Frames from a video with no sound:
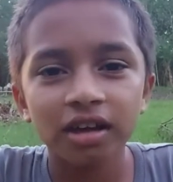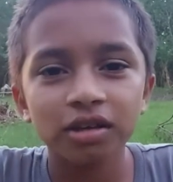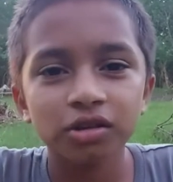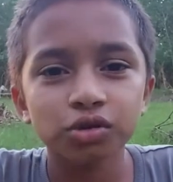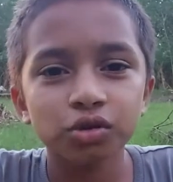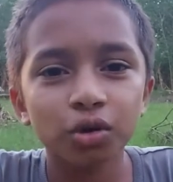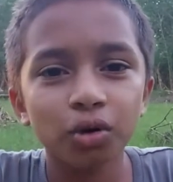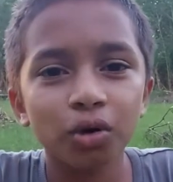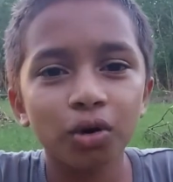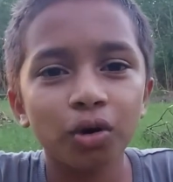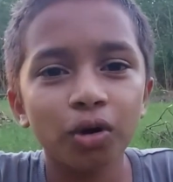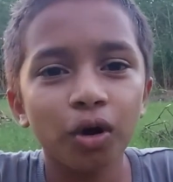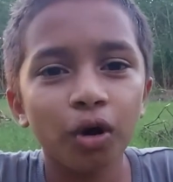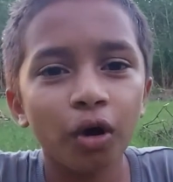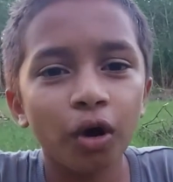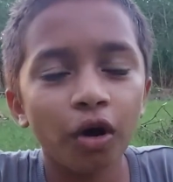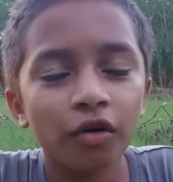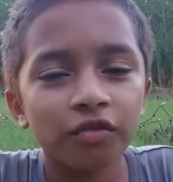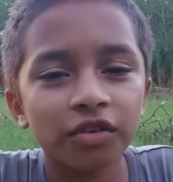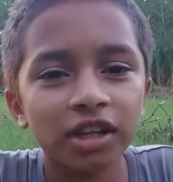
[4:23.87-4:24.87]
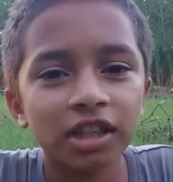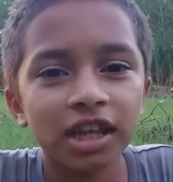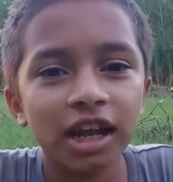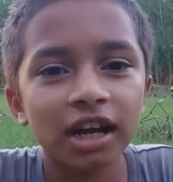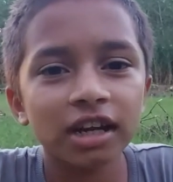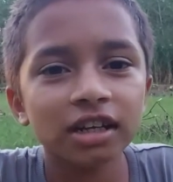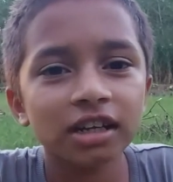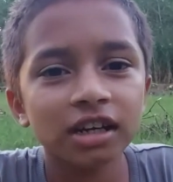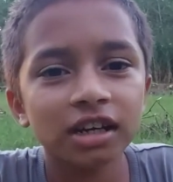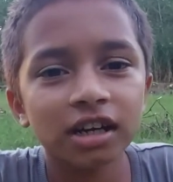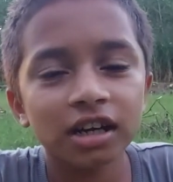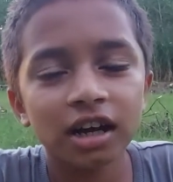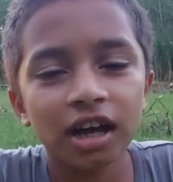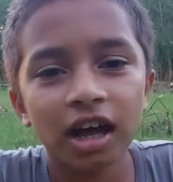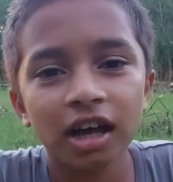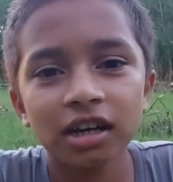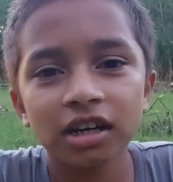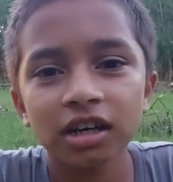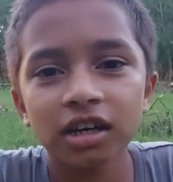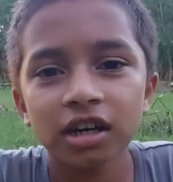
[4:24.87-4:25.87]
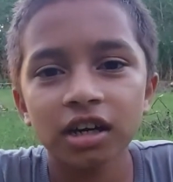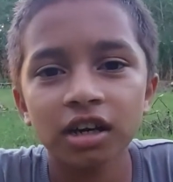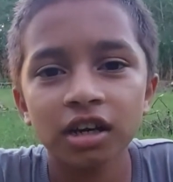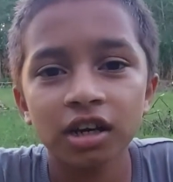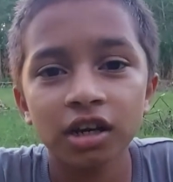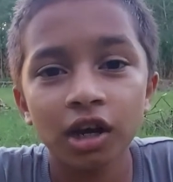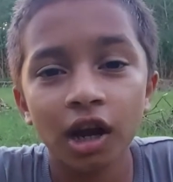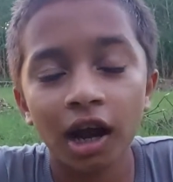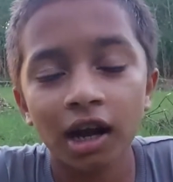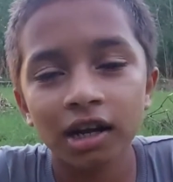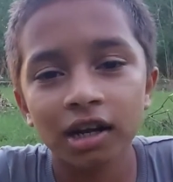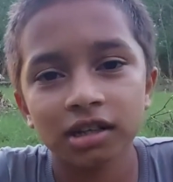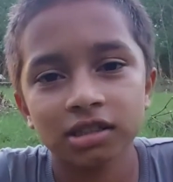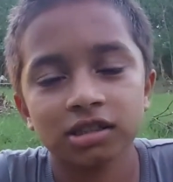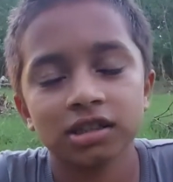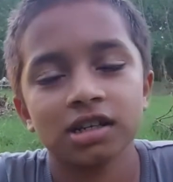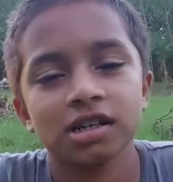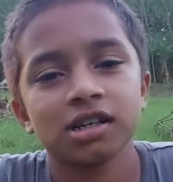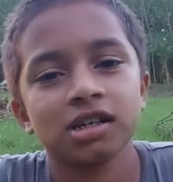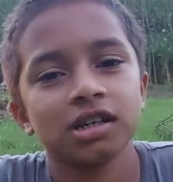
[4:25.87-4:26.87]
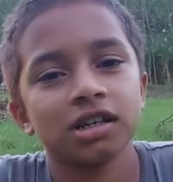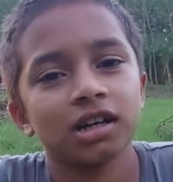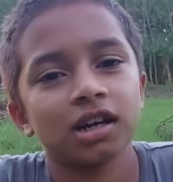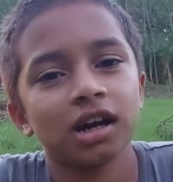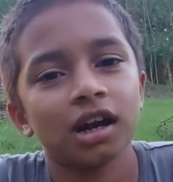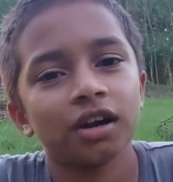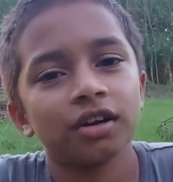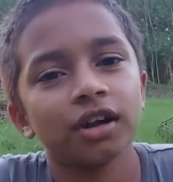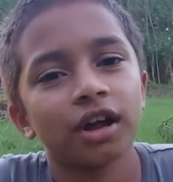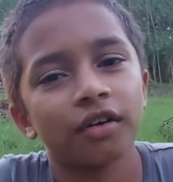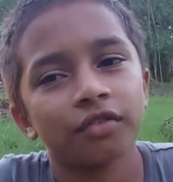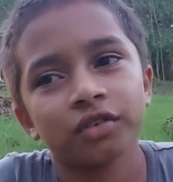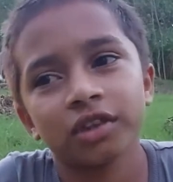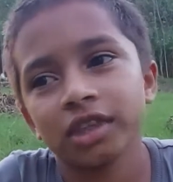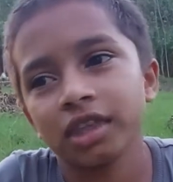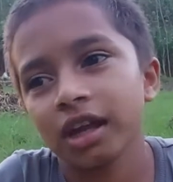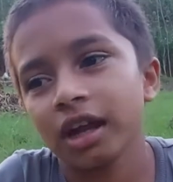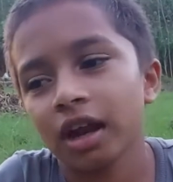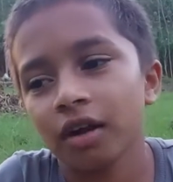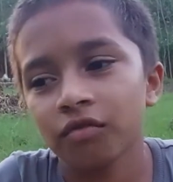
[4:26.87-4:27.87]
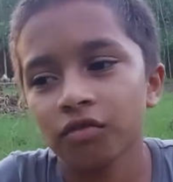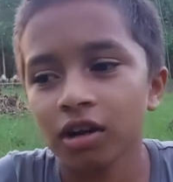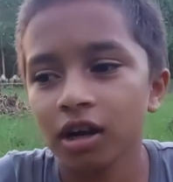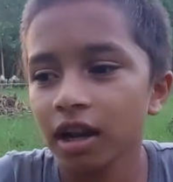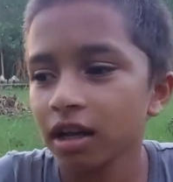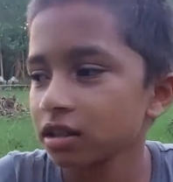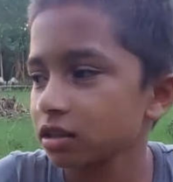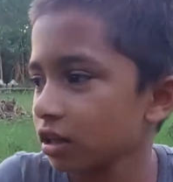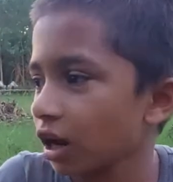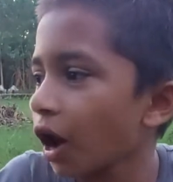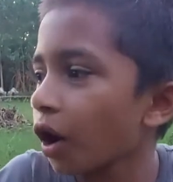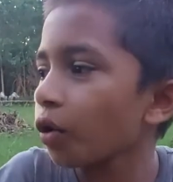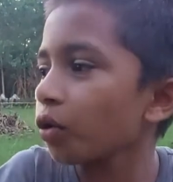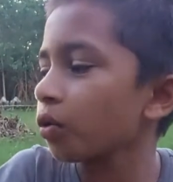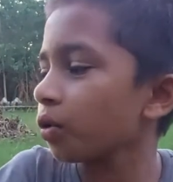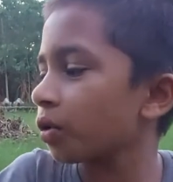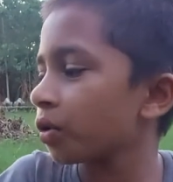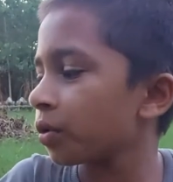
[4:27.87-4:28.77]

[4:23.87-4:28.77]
So after that, I understand after that, after like now,